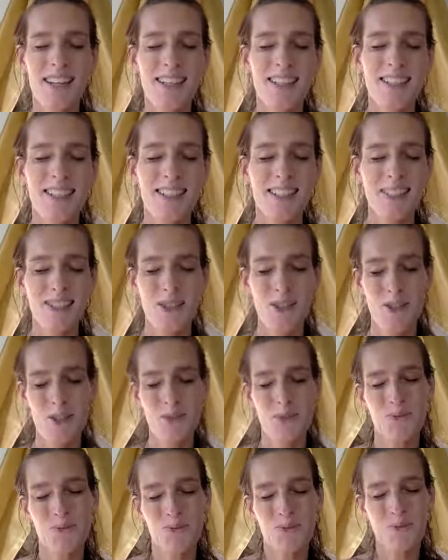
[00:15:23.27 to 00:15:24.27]

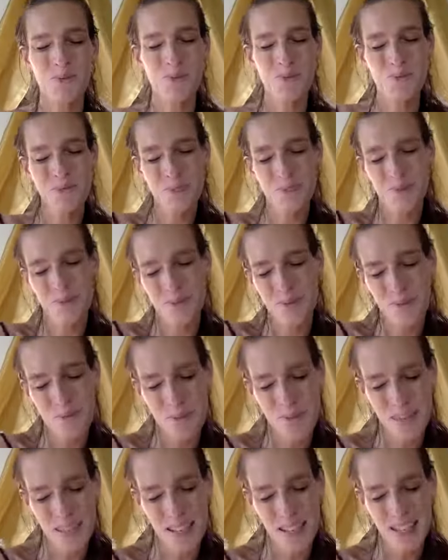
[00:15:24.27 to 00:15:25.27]
So
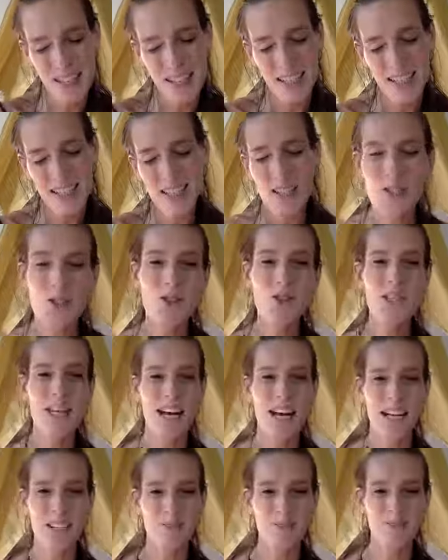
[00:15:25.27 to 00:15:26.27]
do
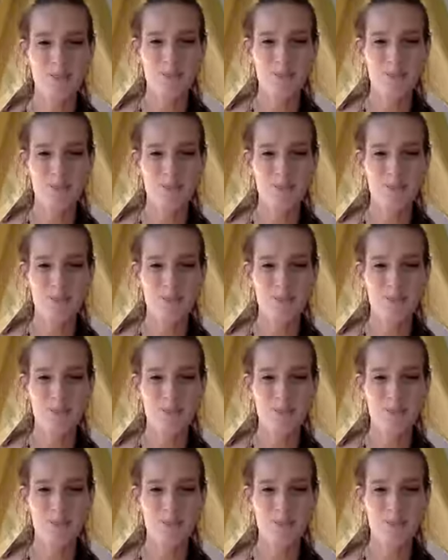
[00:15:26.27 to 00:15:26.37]
that.